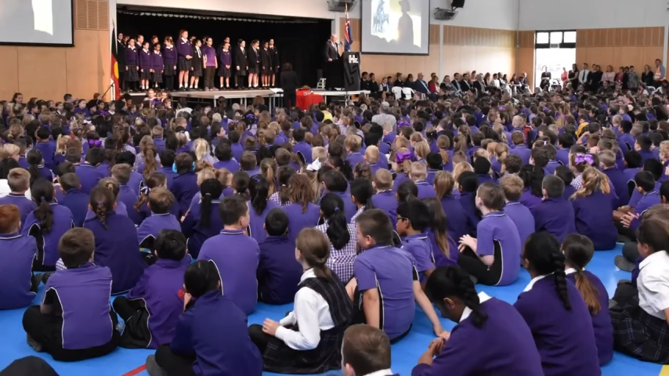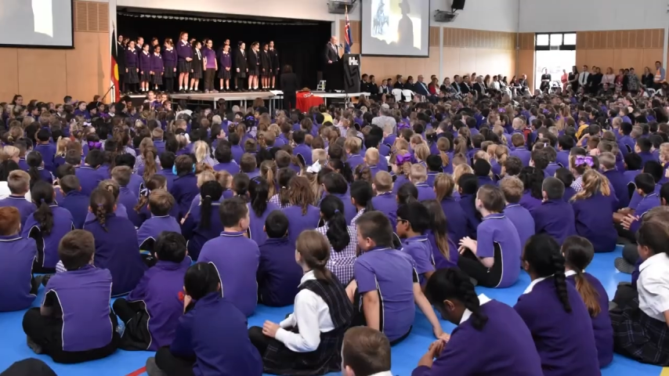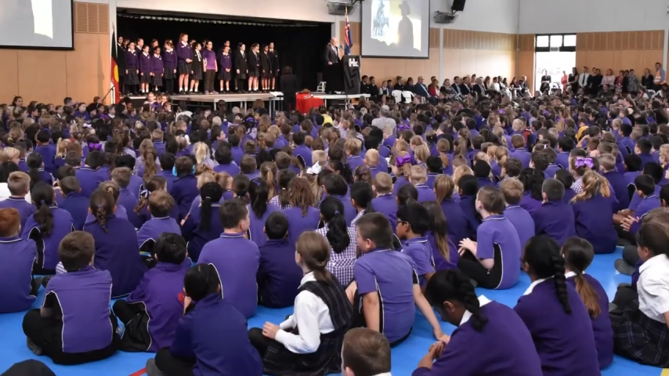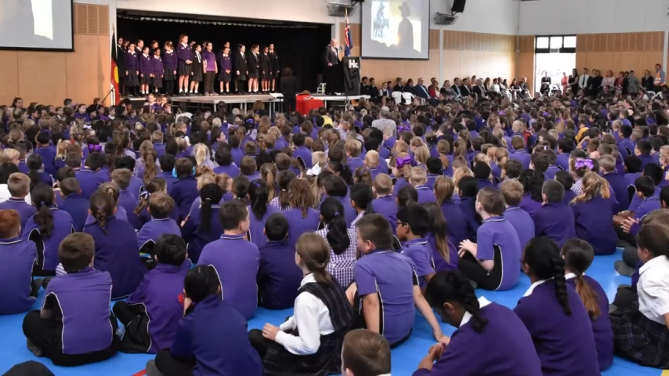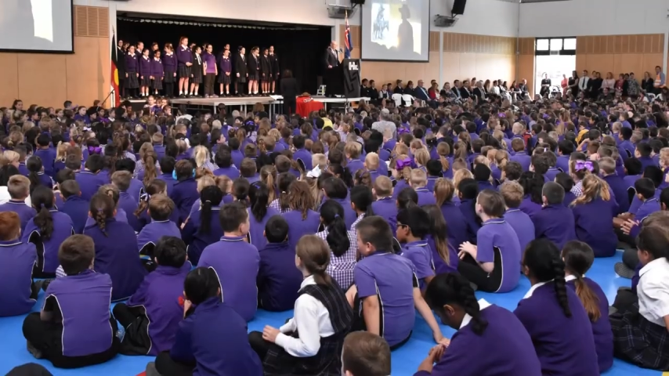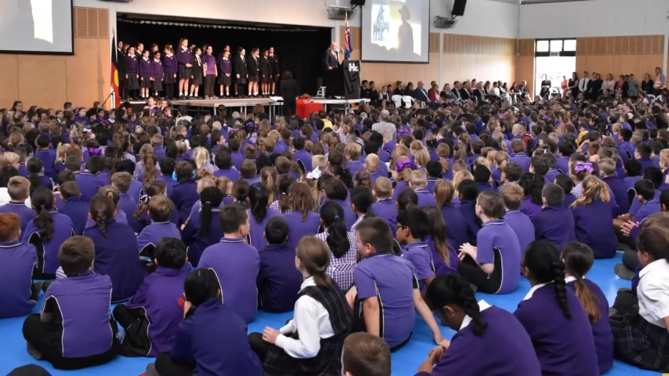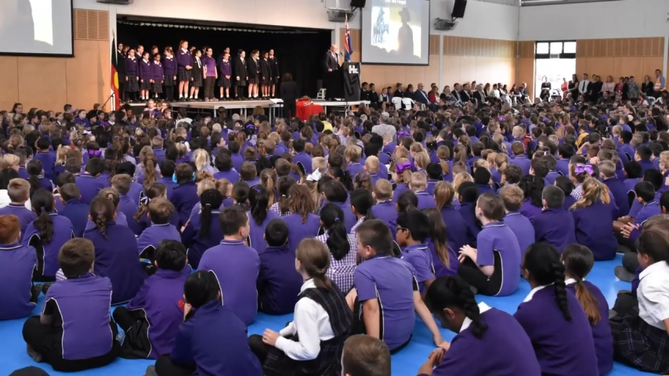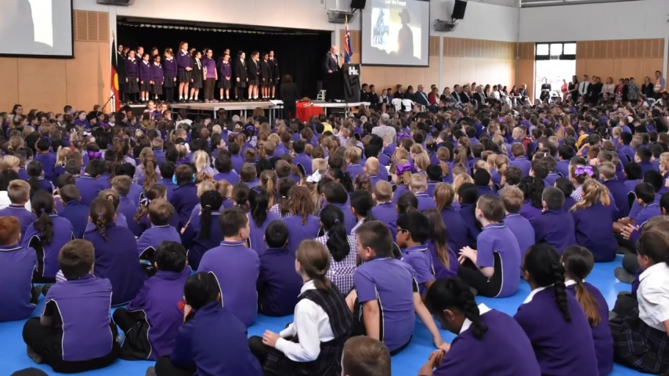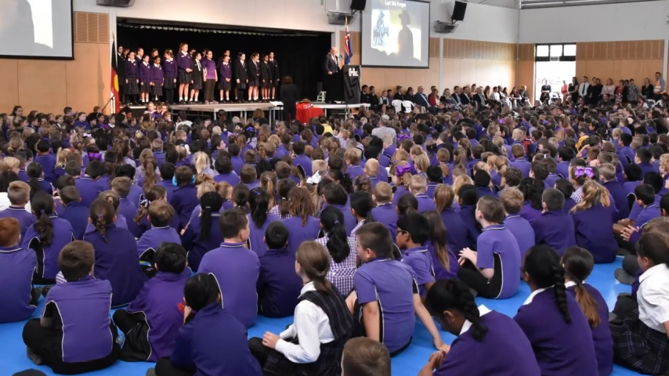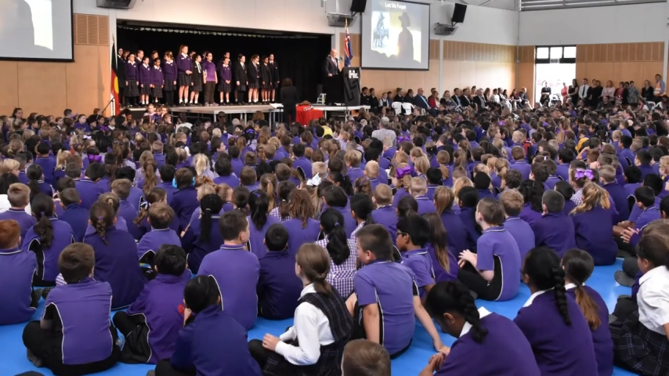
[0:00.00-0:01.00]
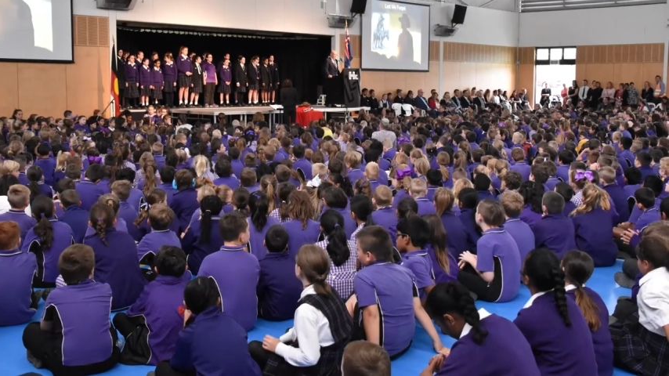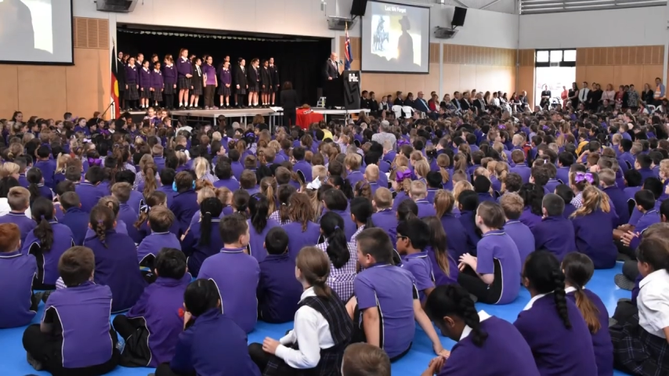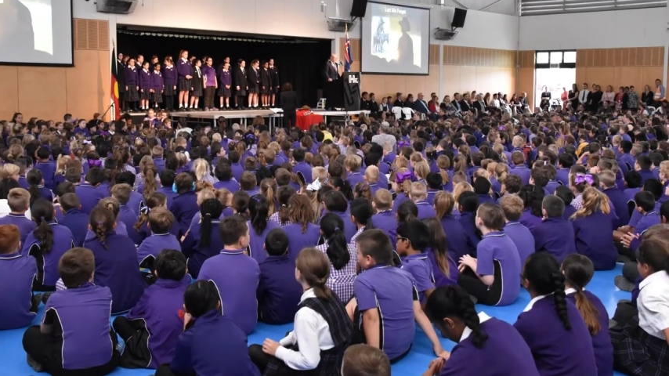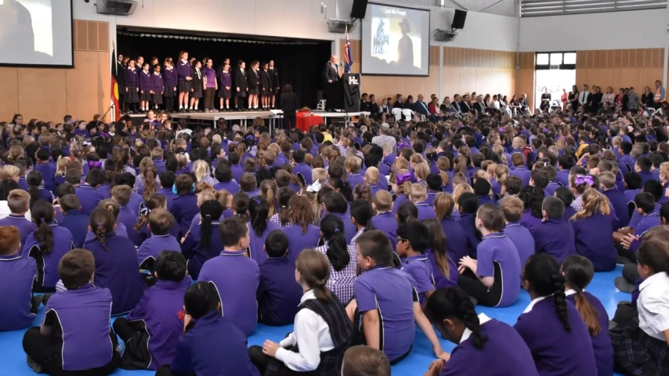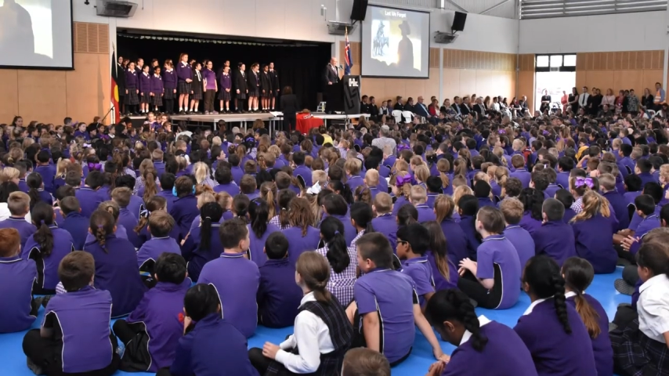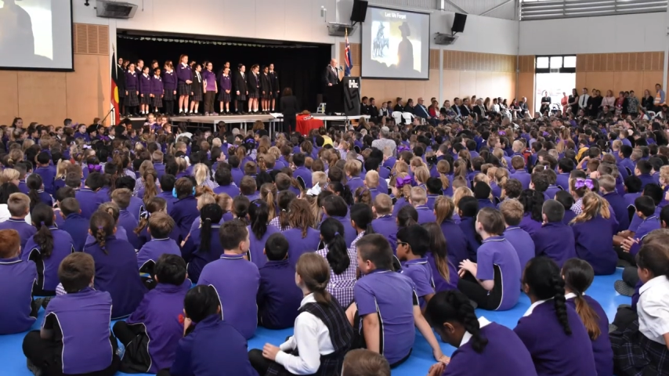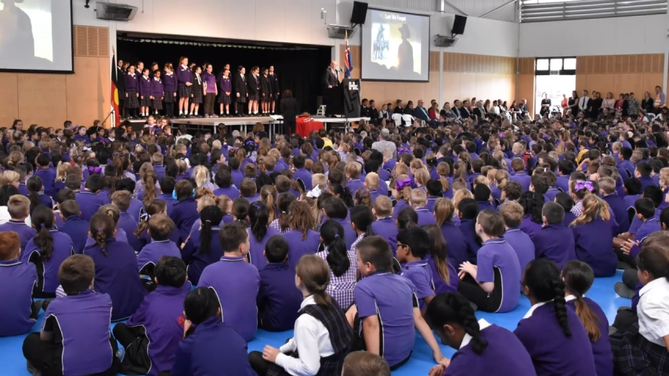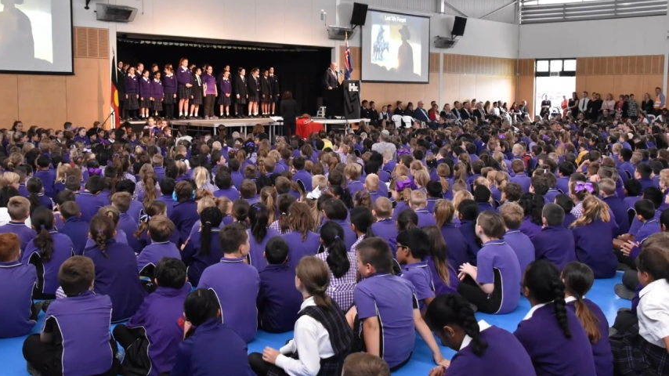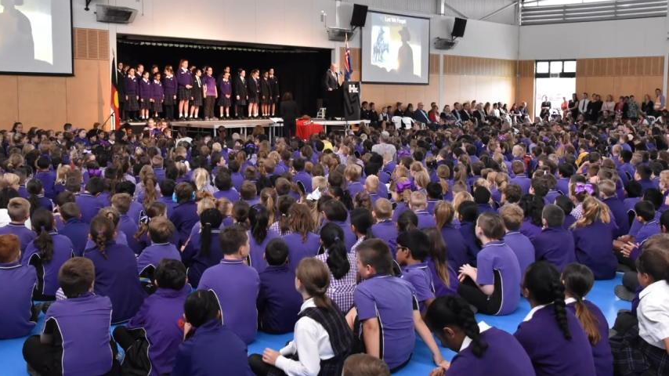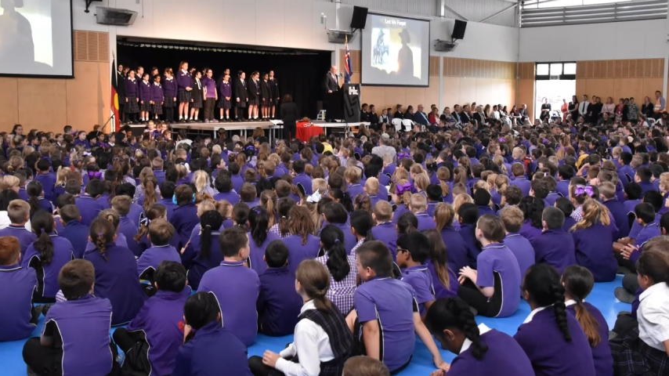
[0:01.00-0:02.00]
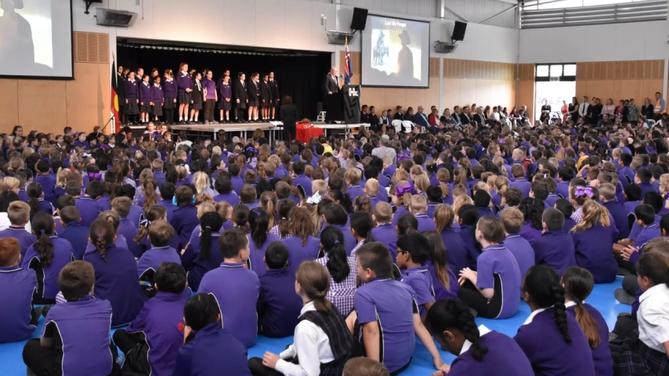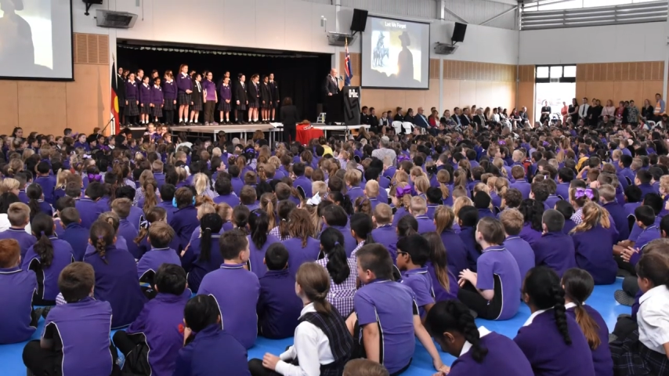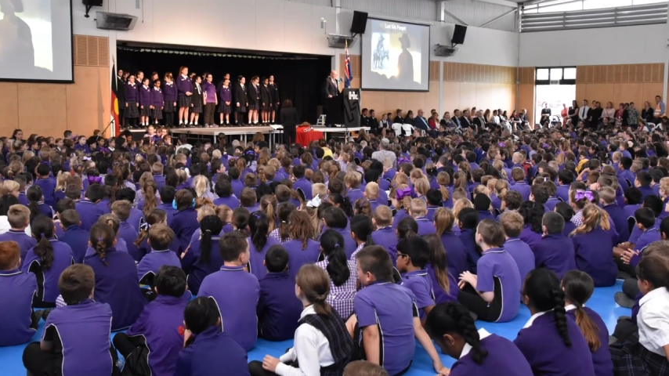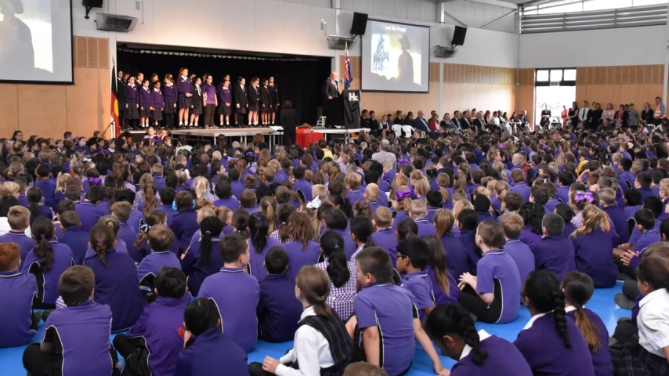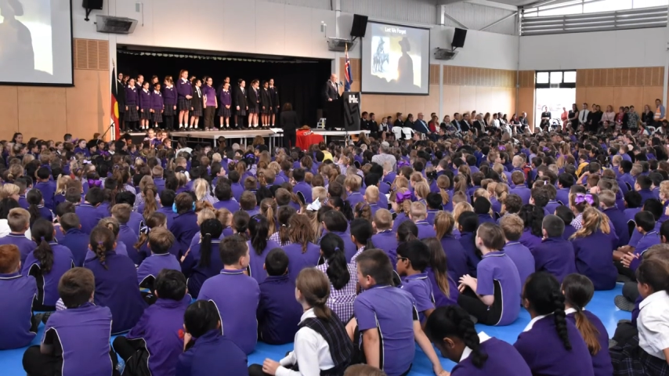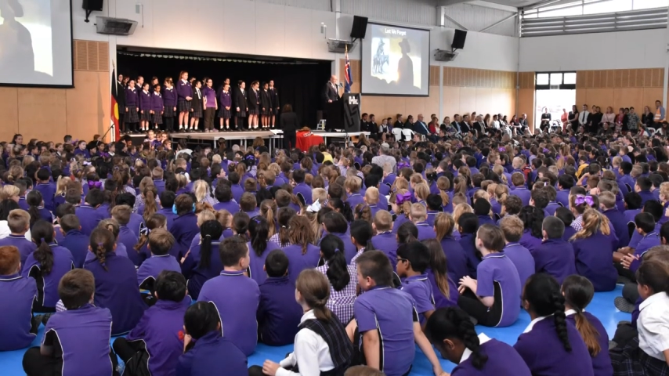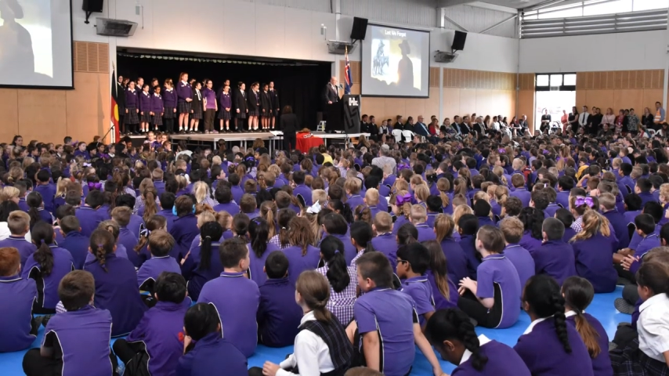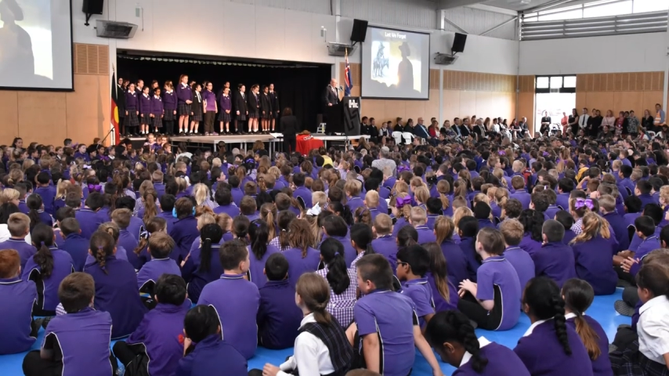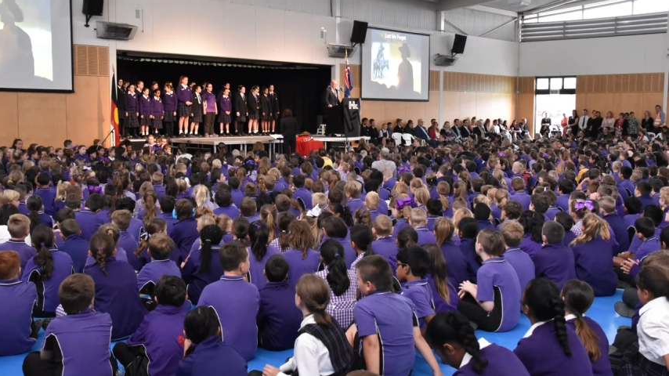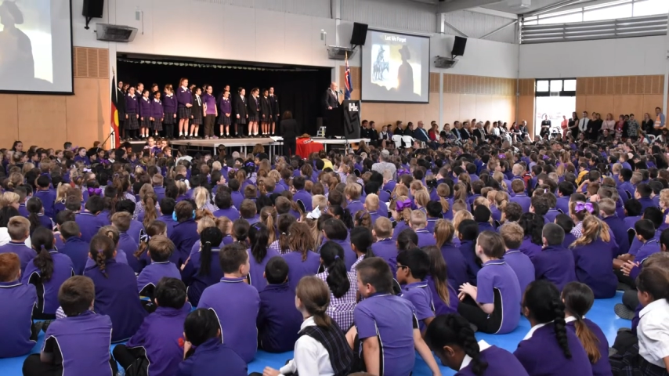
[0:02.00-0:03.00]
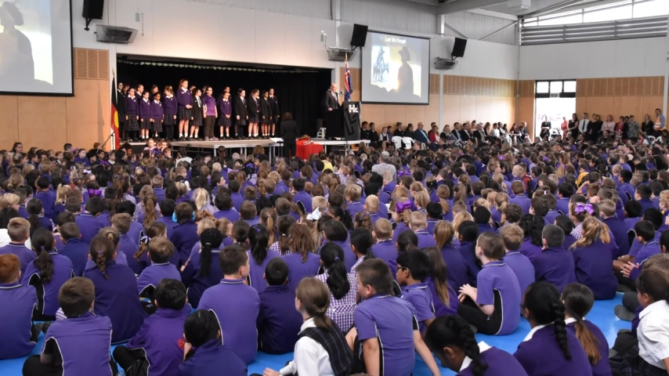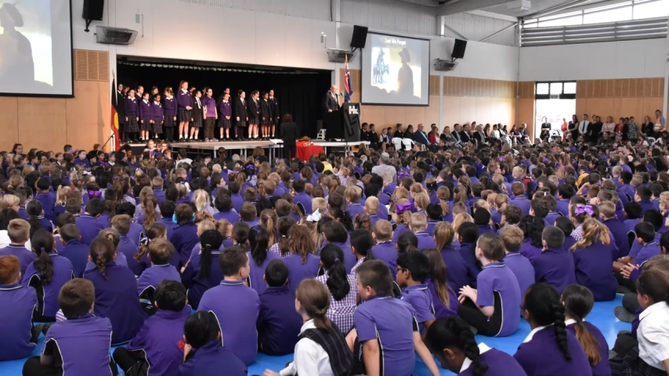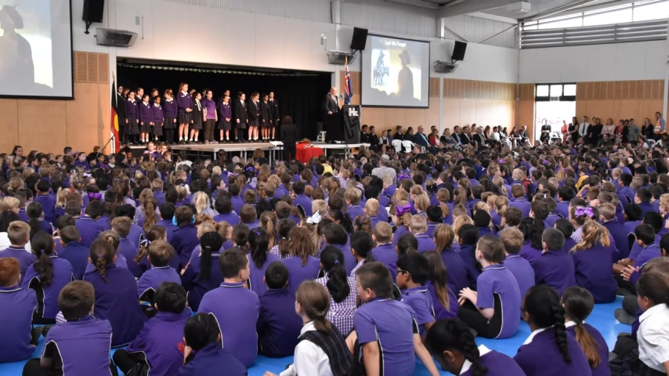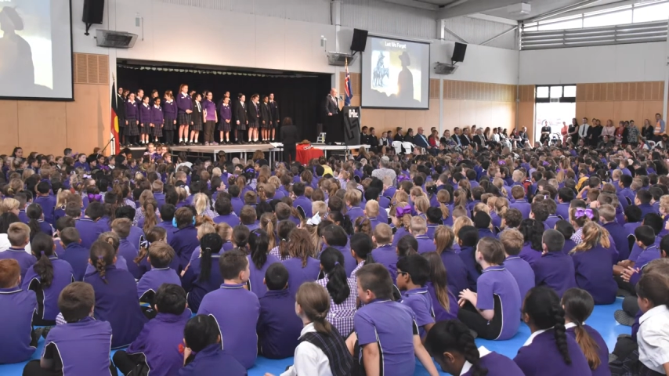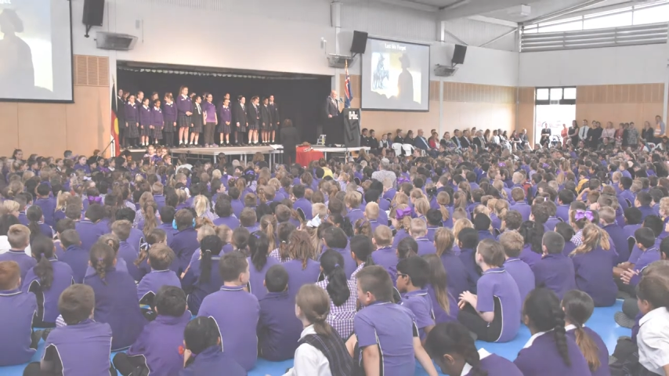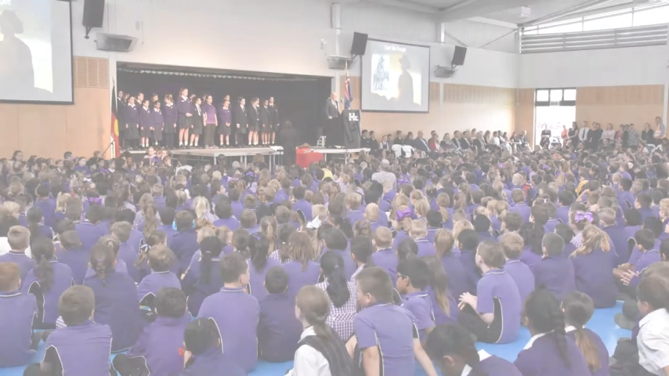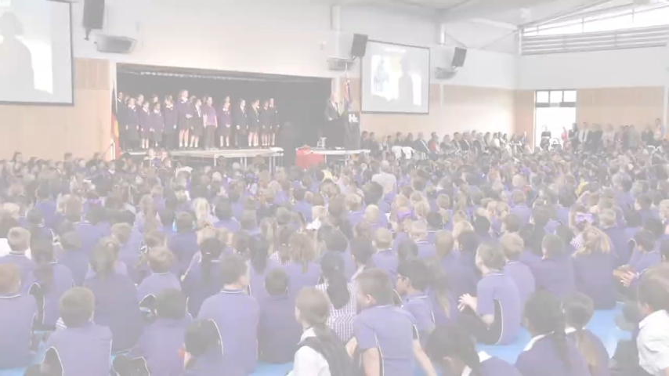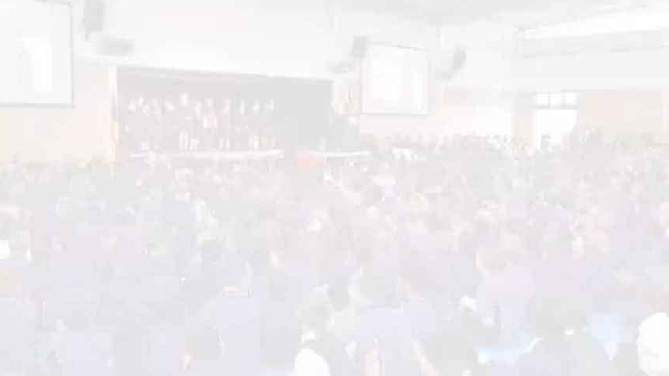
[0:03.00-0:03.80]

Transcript: No face is visible, so there are no lips to read.